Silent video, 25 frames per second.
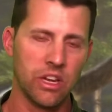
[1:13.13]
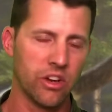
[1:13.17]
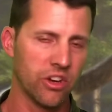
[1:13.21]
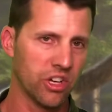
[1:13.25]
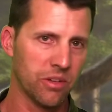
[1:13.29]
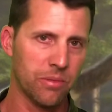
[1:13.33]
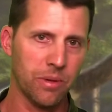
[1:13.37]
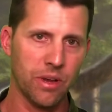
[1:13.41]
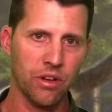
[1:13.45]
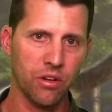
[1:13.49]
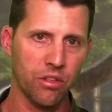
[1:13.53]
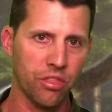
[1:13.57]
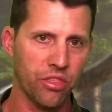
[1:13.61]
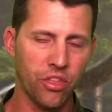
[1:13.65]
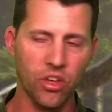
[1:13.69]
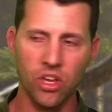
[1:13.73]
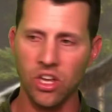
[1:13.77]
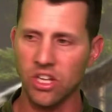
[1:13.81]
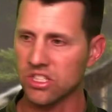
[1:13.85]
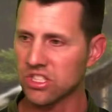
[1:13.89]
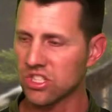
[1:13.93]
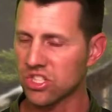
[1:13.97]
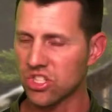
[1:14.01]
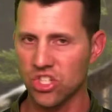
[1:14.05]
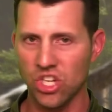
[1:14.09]
hearing about your
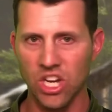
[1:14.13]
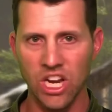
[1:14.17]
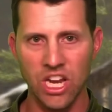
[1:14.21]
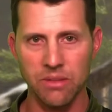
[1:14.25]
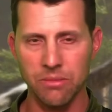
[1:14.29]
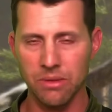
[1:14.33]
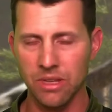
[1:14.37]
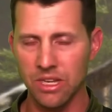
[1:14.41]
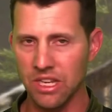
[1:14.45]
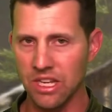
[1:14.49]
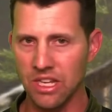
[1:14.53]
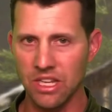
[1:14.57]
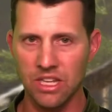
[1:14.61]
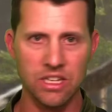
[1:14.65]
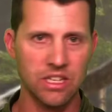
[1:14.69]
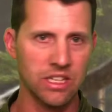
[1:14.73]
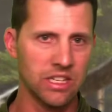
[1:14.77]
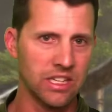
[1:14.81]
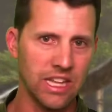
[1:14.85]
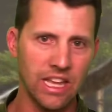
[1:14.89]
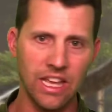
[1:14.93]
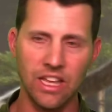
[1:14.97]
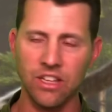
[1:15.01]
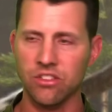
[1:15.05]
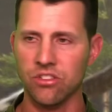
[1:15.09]
thoughts, chiming
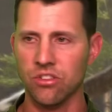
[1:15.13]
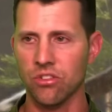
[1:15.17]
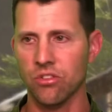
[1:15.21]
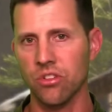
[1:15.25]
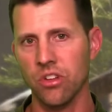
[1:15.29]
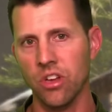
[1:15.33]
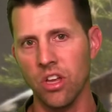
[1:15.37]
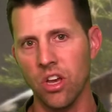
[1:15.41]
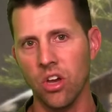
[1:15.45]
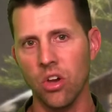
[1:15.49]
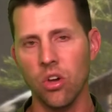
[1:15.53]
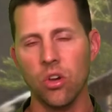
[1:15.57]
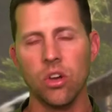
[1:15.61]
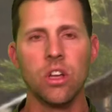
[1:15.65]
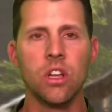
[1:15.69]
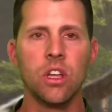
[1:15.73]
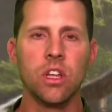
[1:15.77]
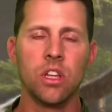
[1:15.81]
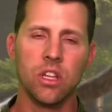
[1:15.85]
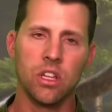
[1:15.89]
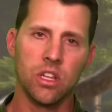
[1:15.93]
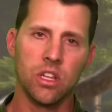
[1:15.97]
in, yes or no.